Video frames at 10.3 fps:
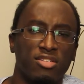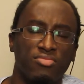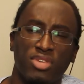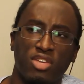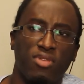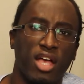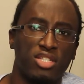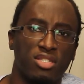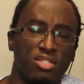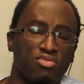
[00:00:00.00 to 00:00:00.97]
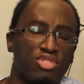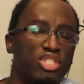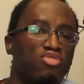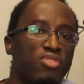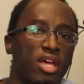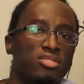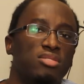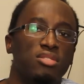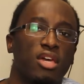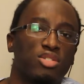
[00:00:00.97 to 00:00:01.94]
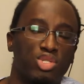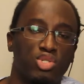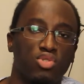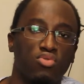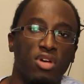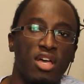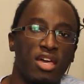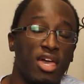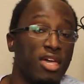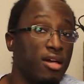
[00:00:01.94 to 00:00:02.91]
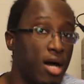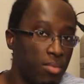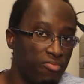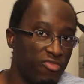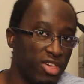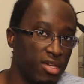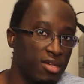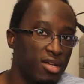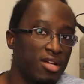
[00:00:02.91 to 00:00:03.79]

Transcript: they crash, or she crashes next to a Humvee